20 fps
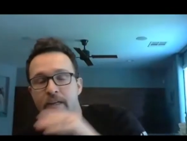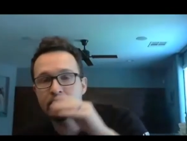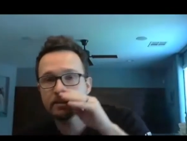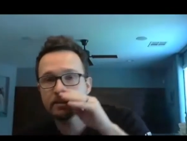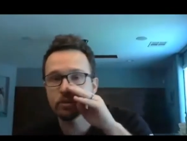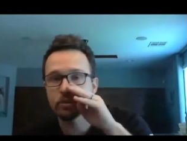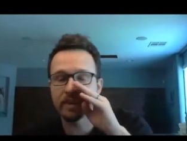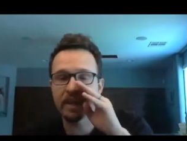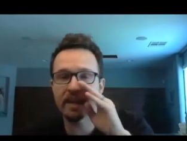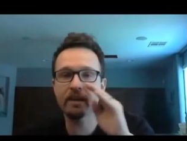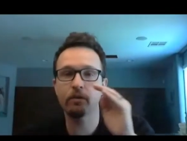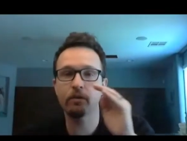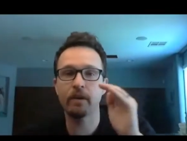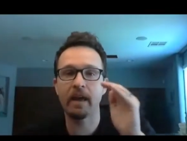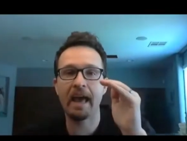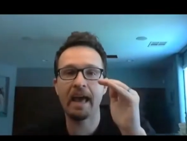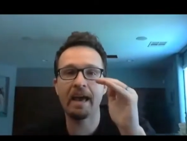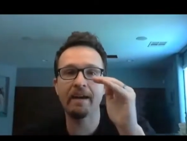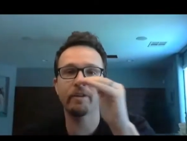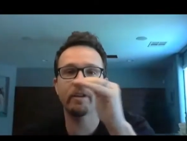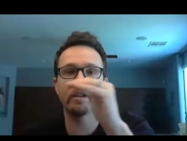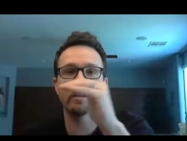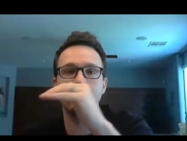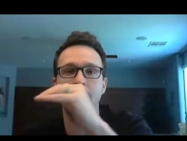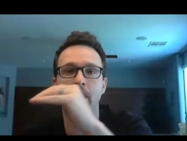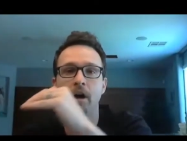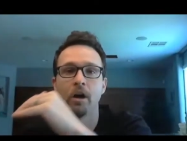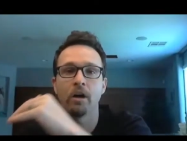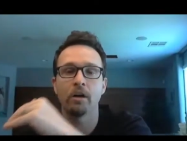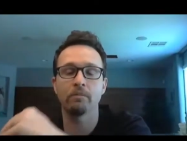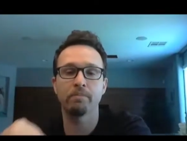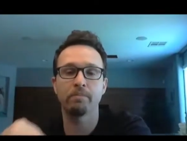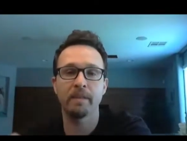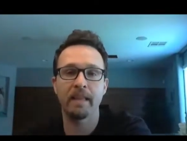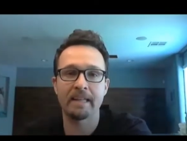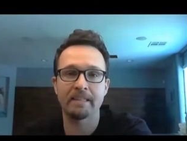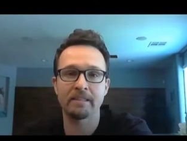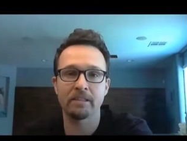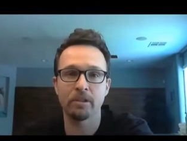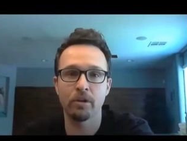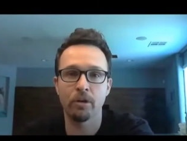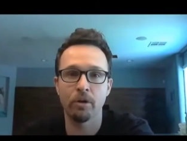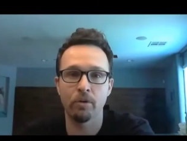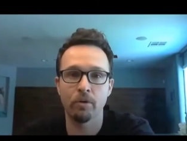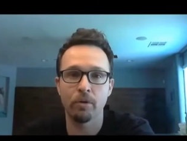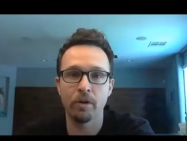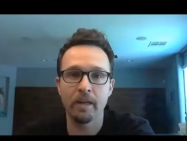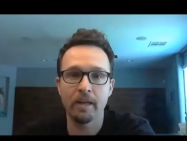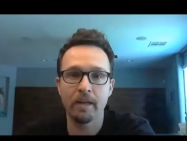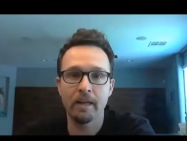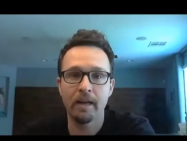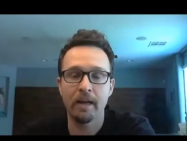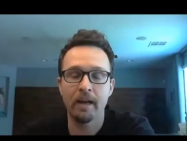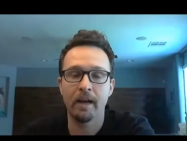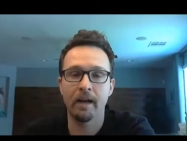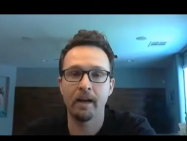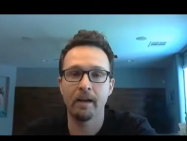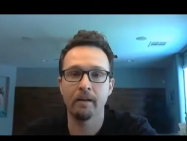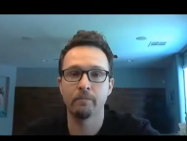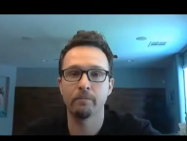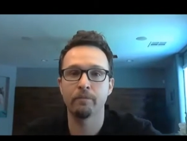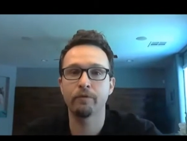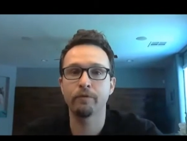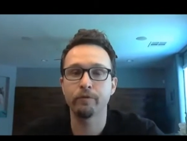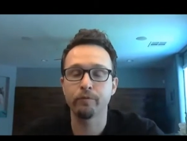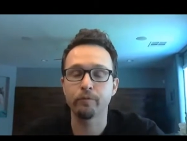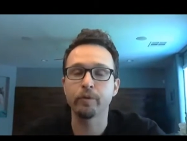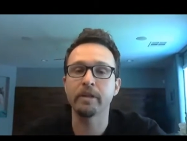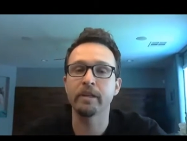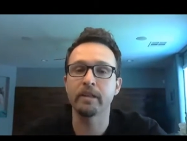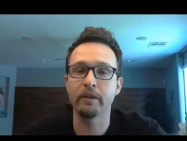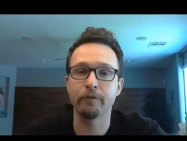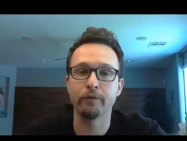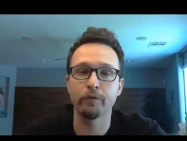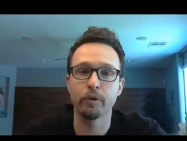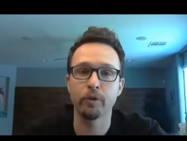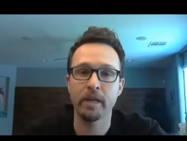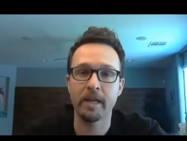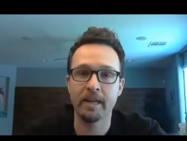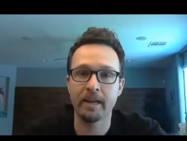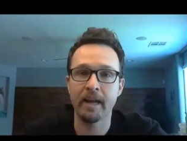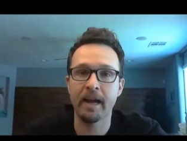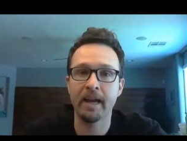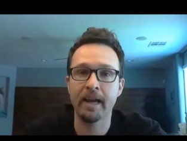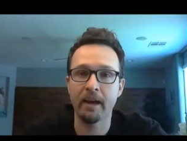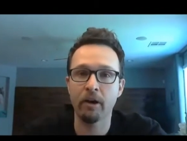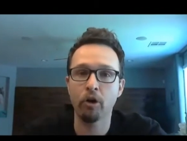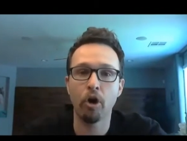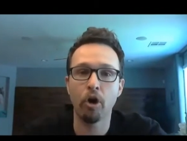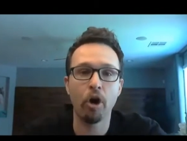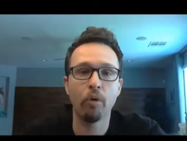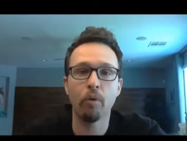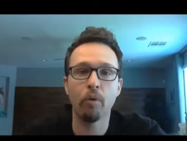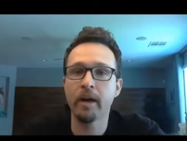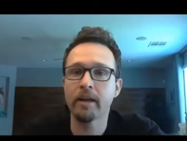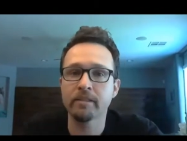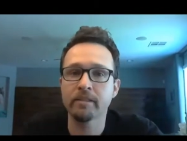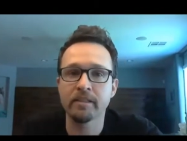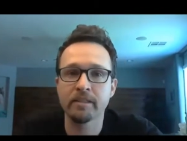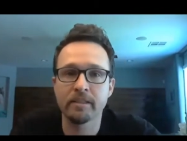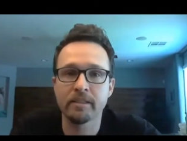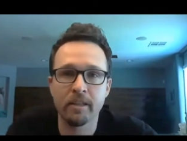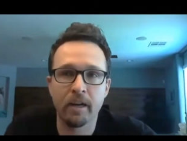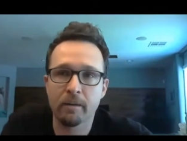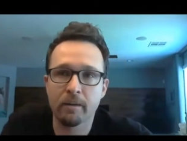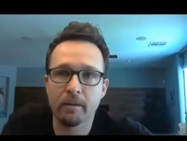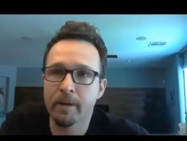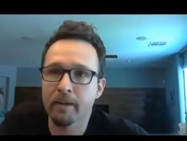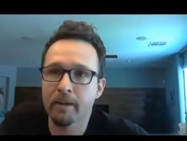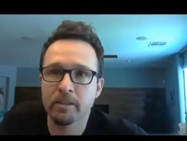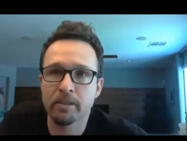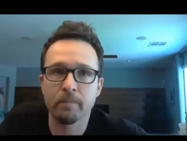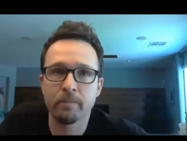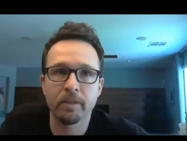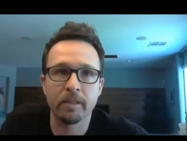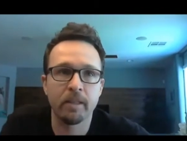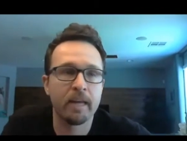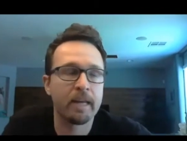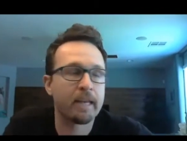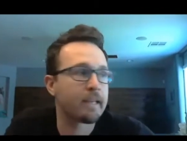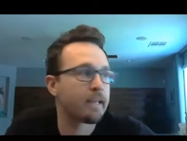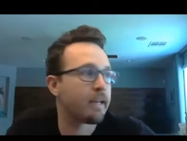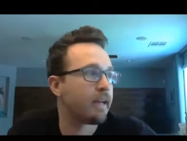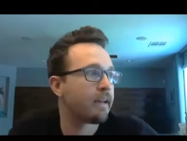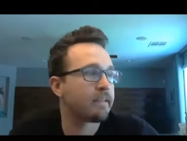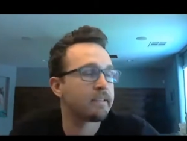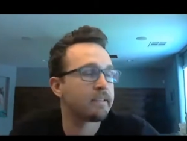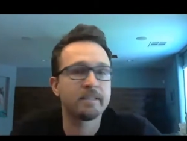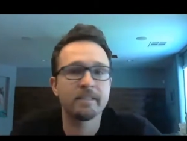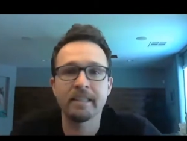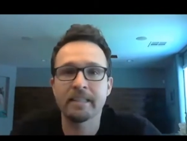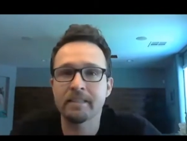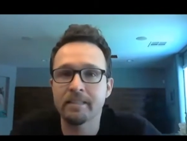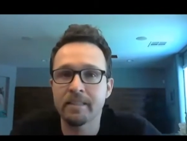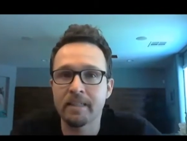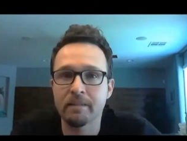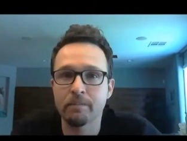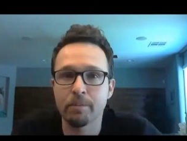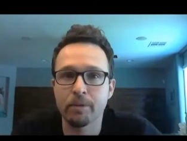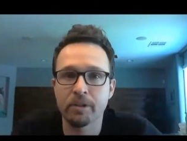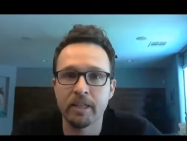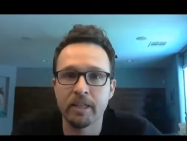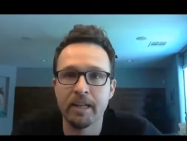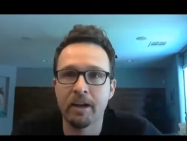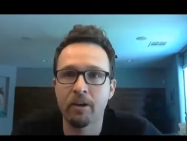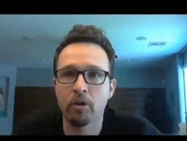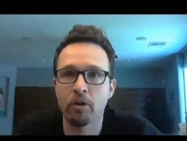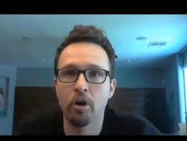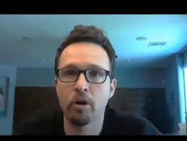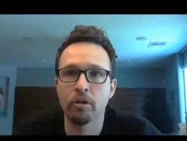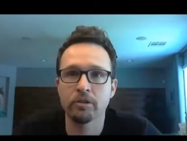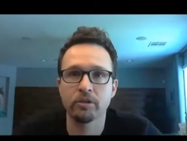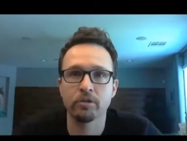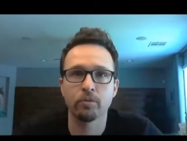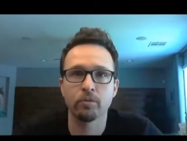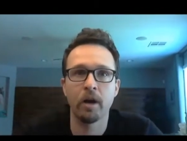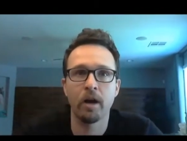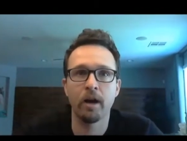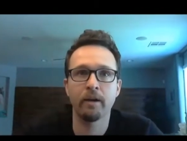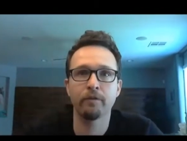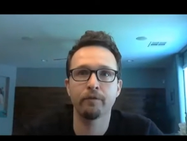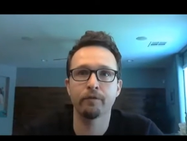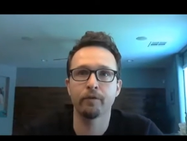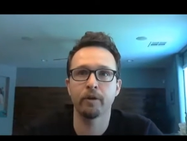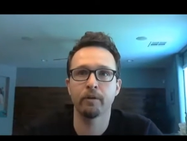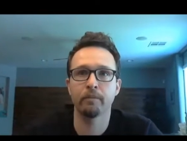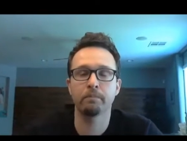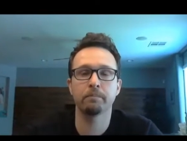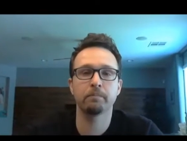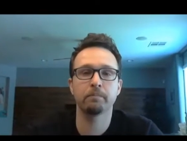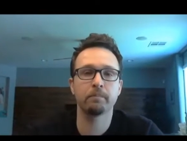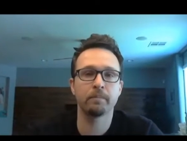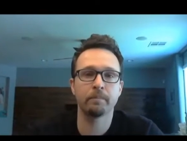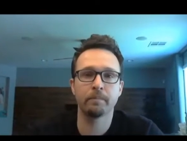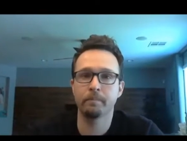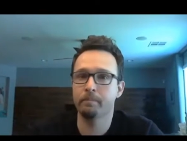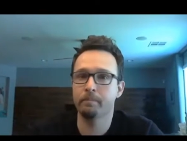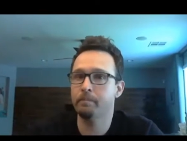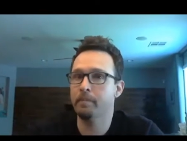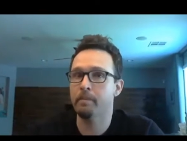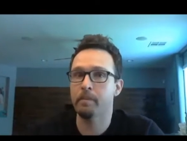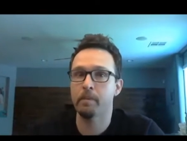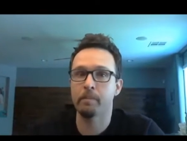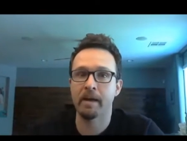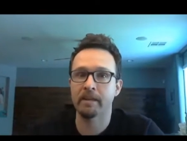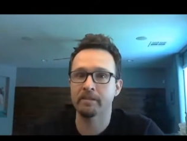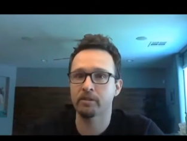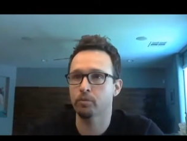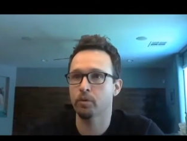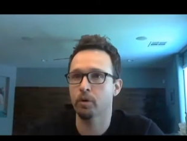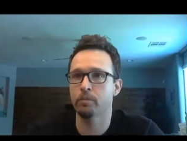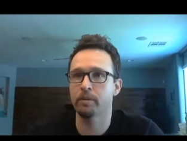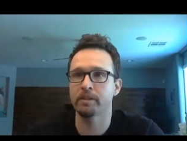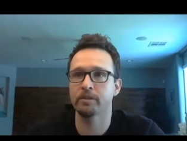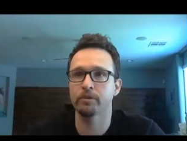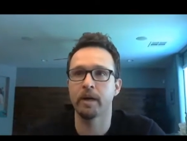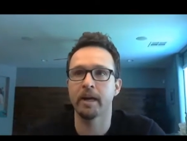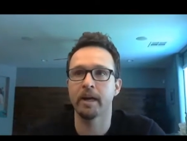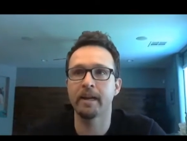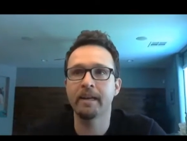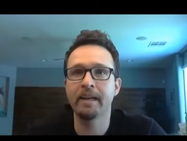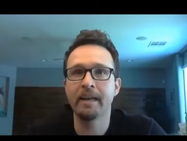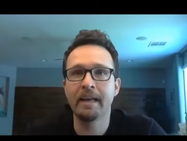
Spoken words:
So they don't have a long plateau. Really fruity and high alcohol wines, let's talk about something like 16% alcohol Syrah from maybe Paso Robles, right?